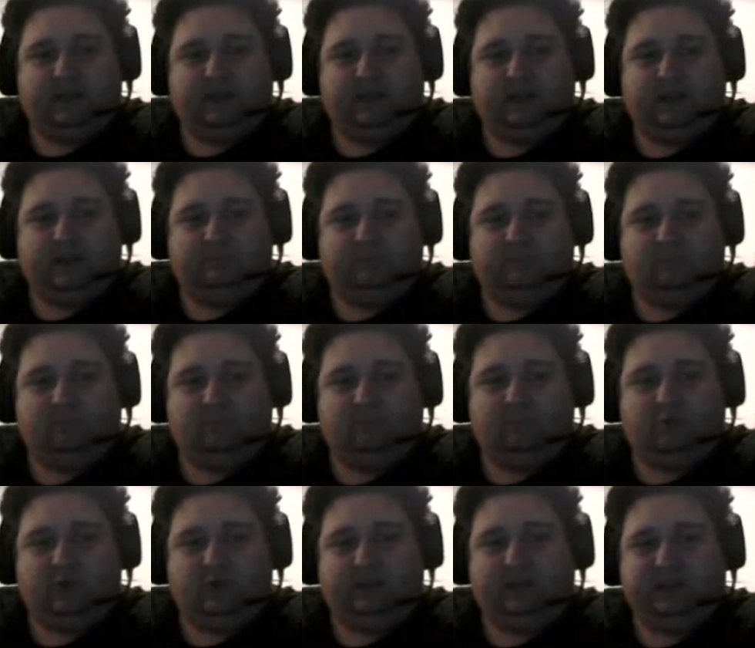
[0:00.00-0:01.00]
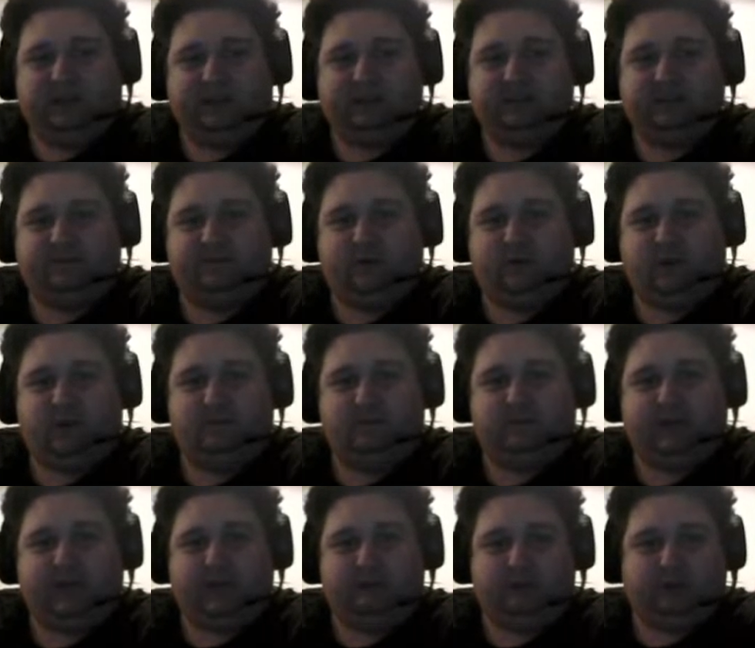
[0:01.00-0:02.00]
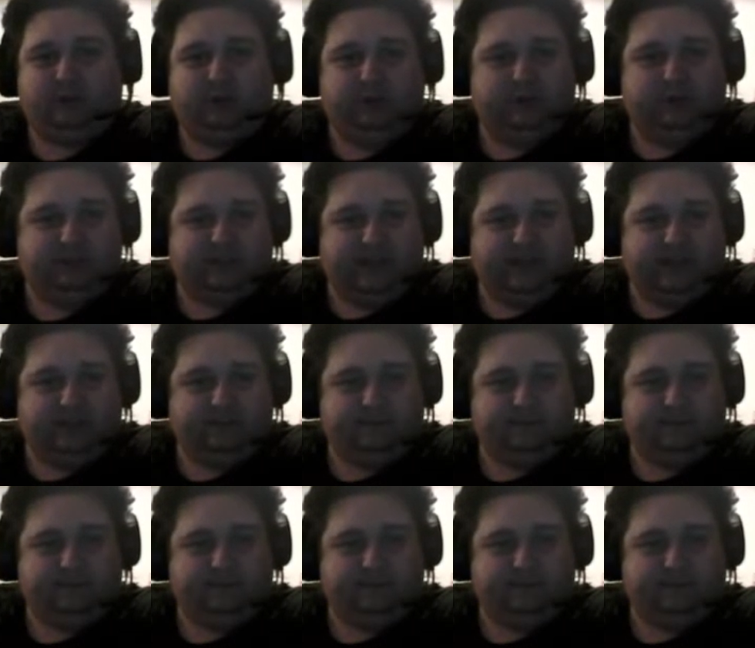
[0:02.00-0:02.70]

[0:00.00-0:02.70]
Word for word: and I'm cribbing this from Game Show Newsnet,